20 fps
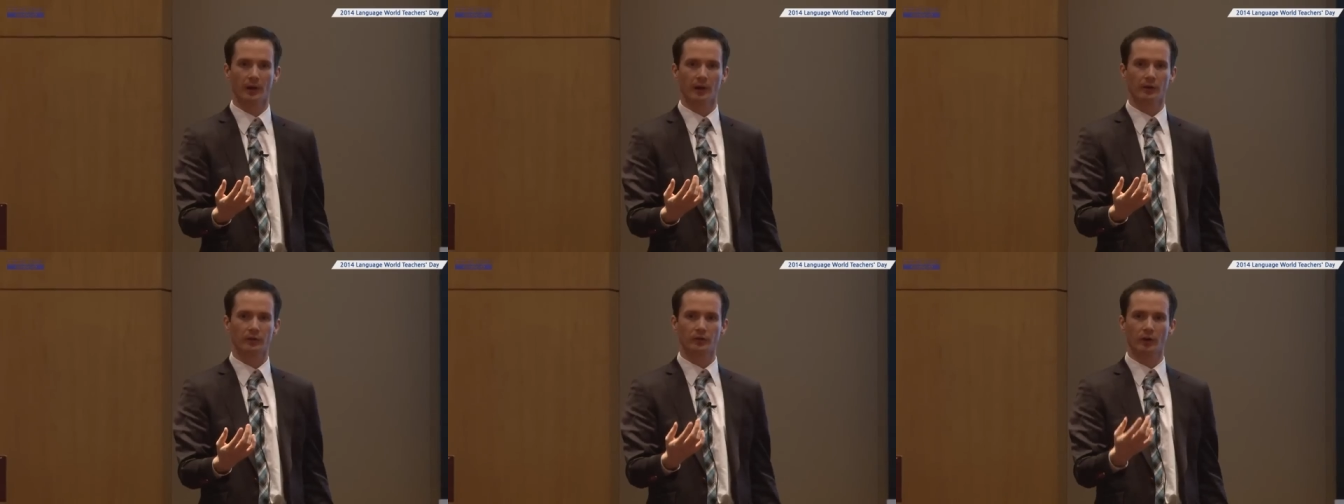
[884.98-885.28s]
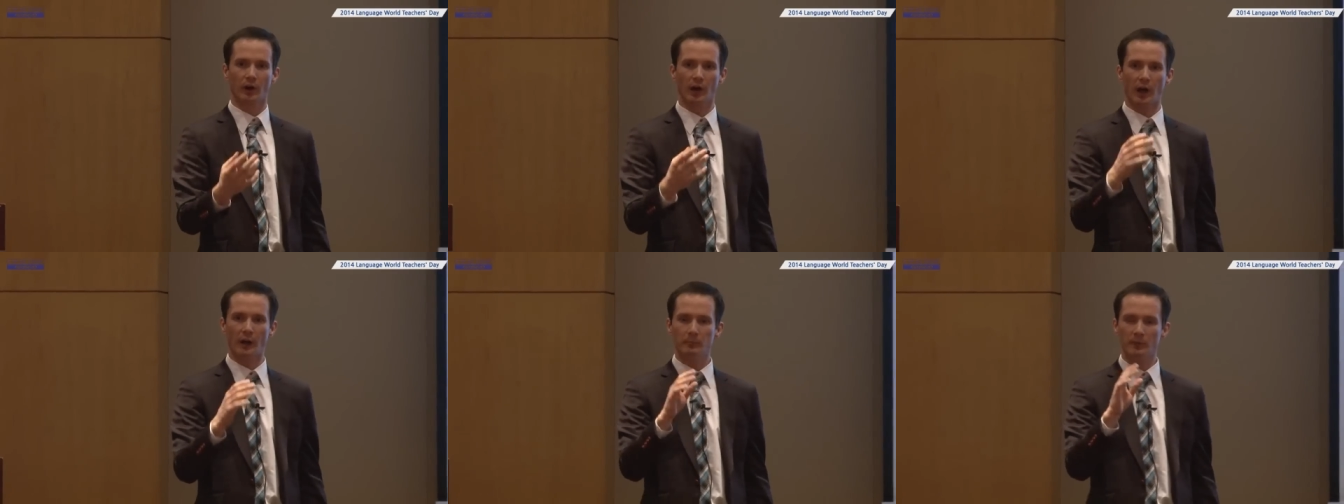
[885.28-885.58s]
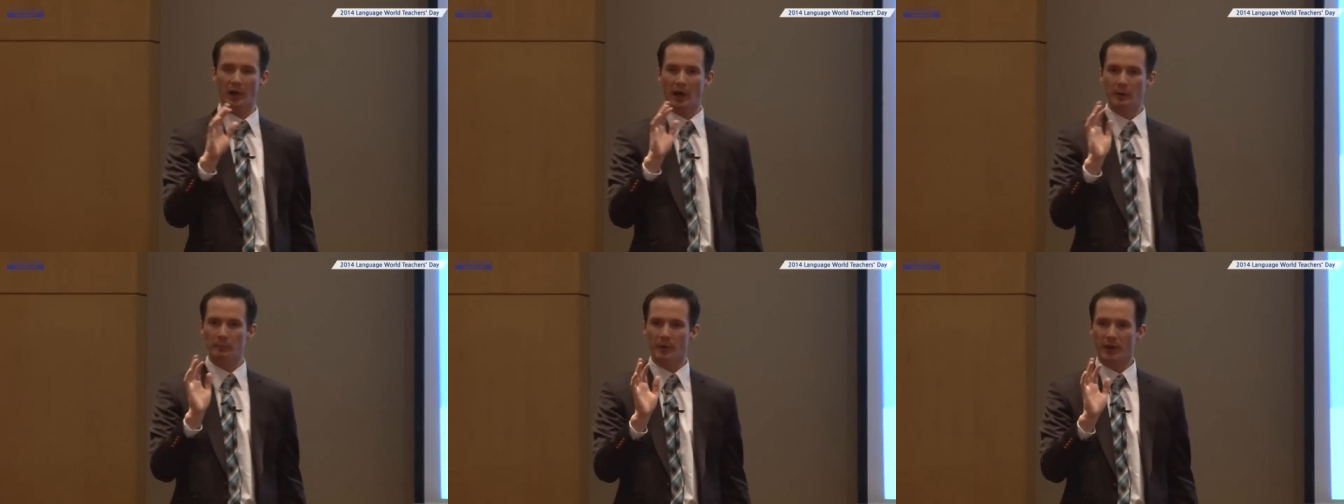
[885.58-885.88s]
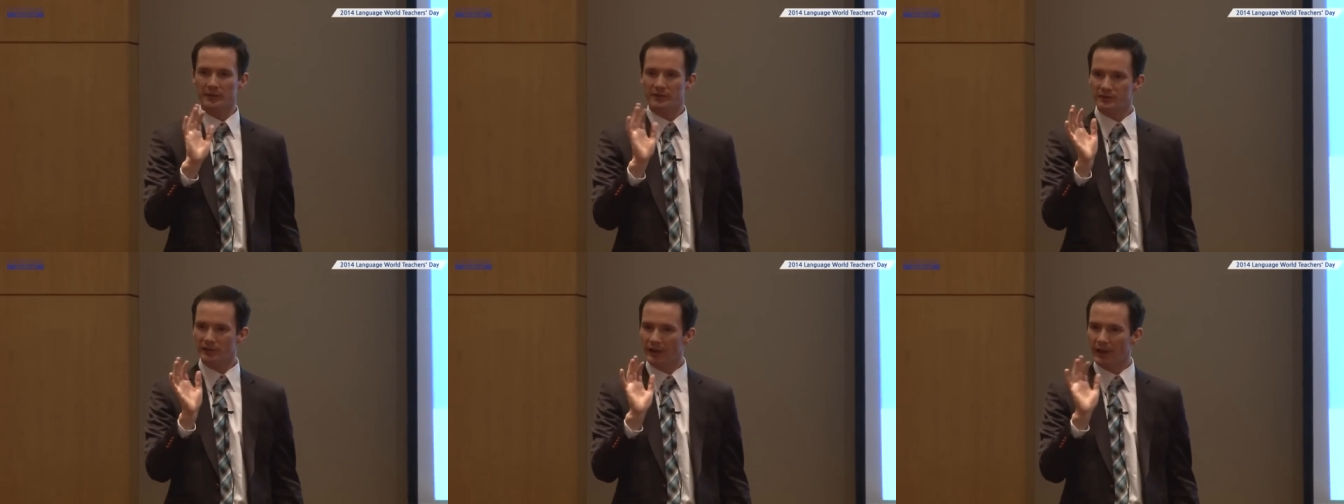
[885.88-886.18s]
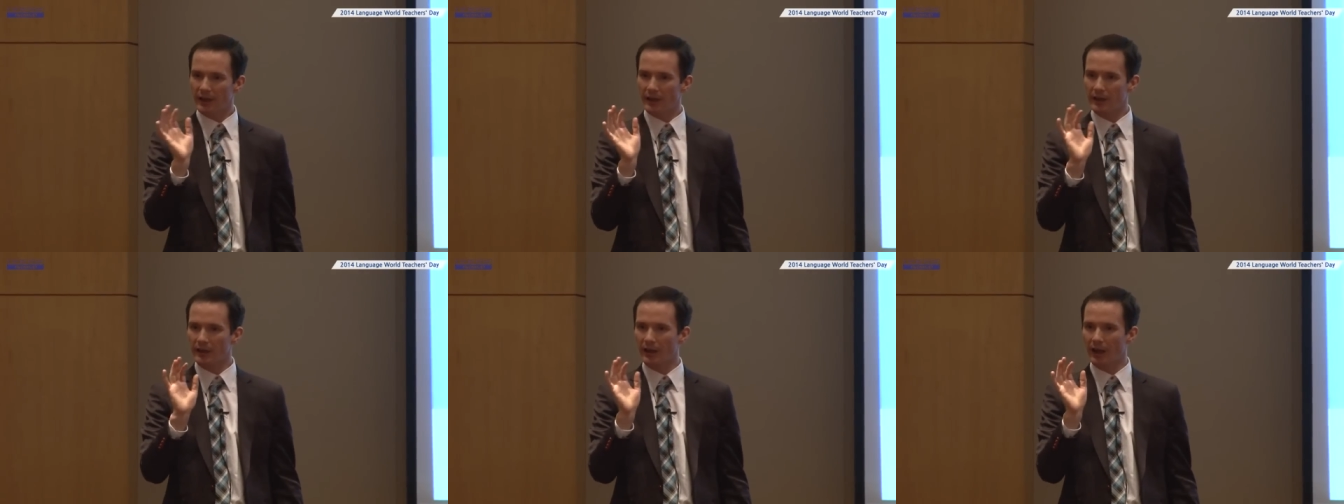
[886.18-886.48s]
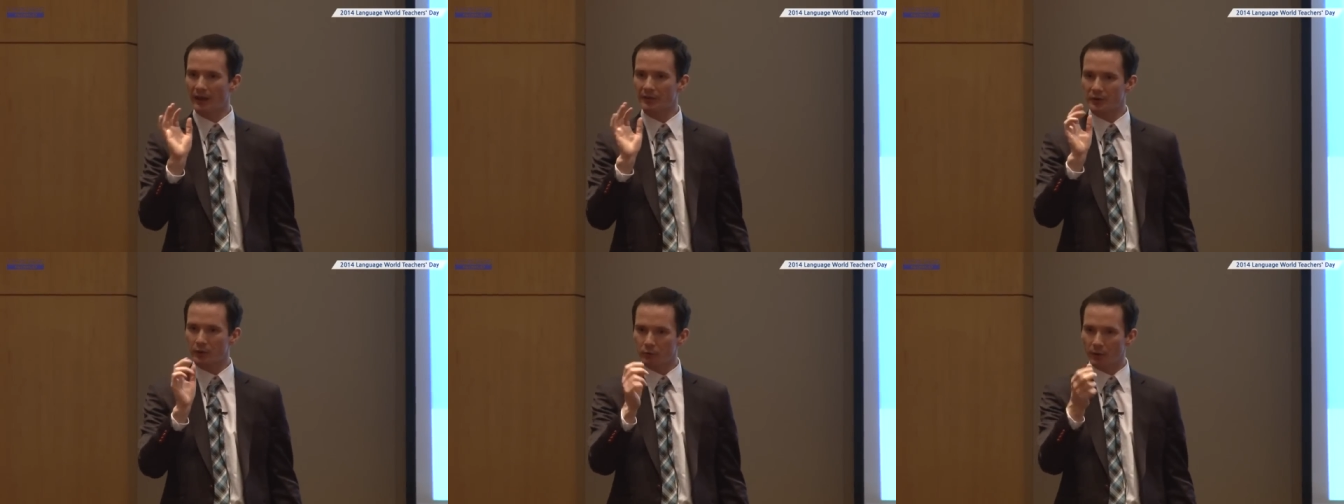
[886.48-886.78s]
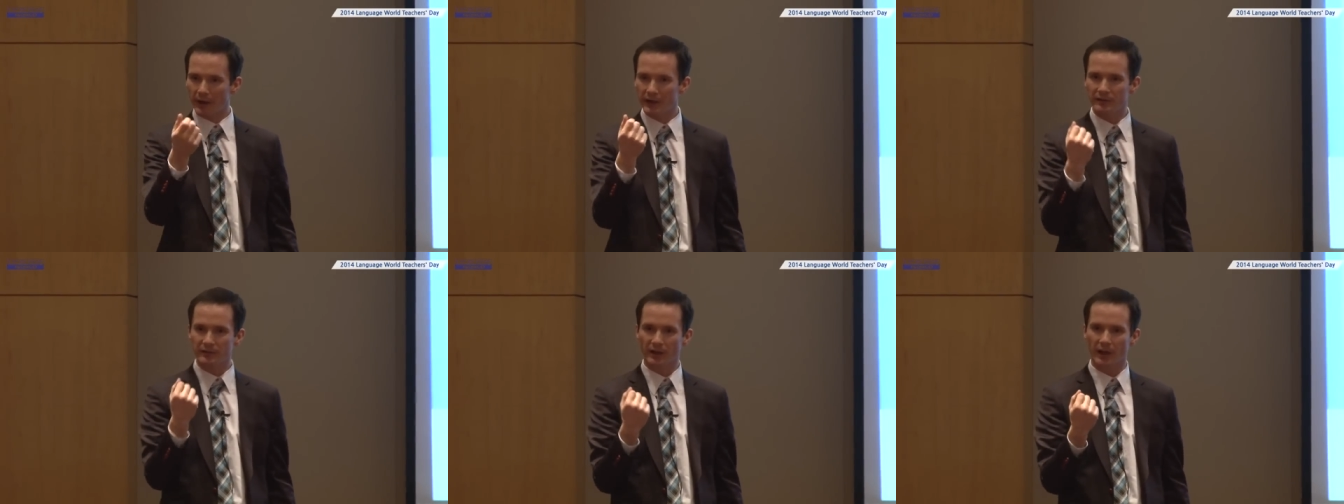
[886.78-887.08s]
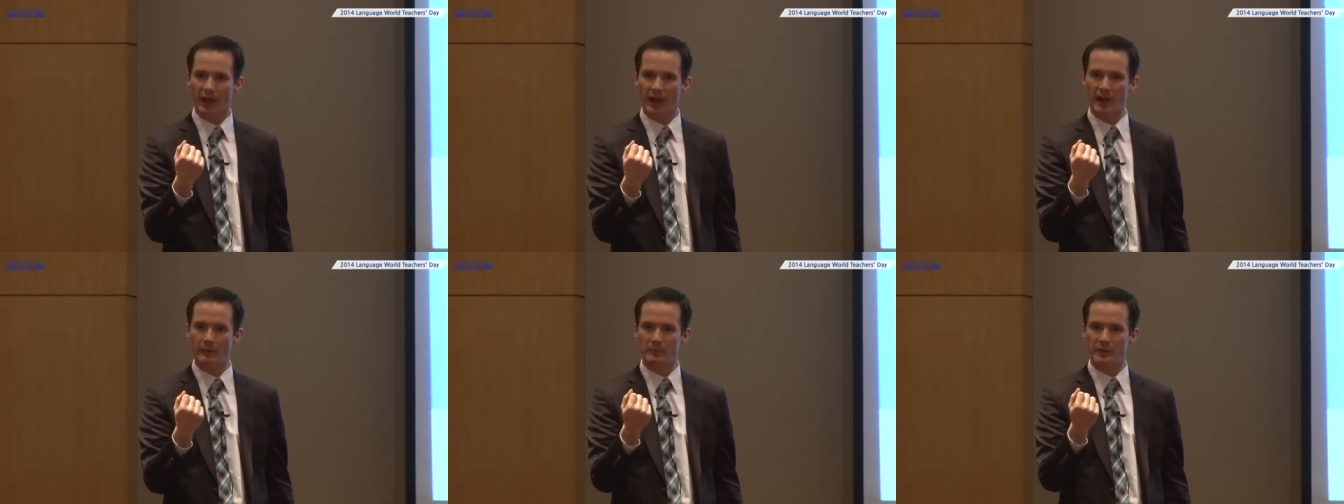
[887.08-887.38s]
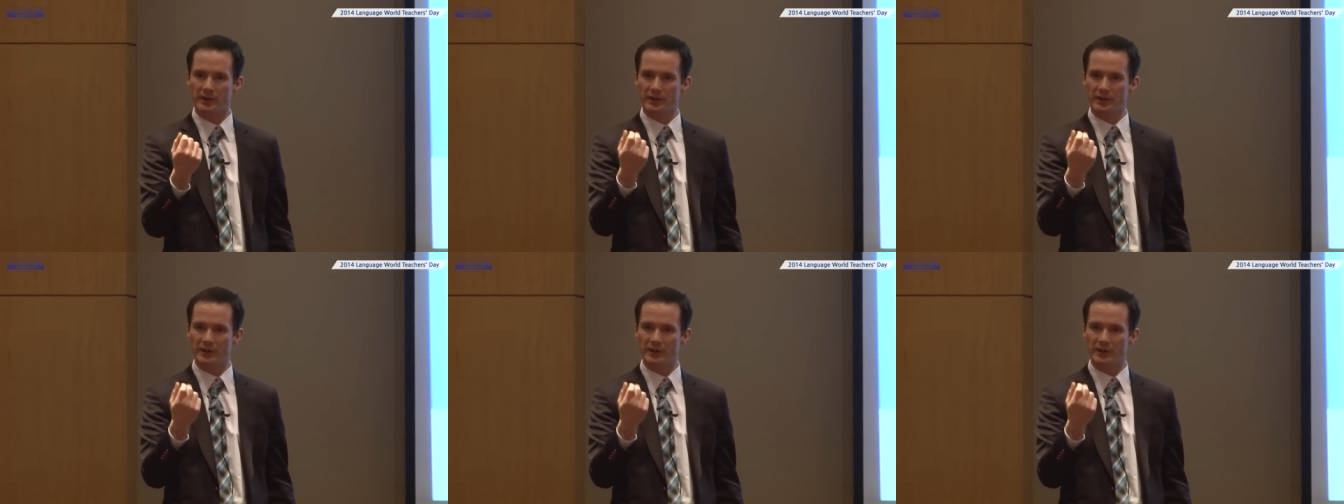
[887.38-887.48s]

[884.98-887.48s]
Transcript: So I'm not saying at the right time,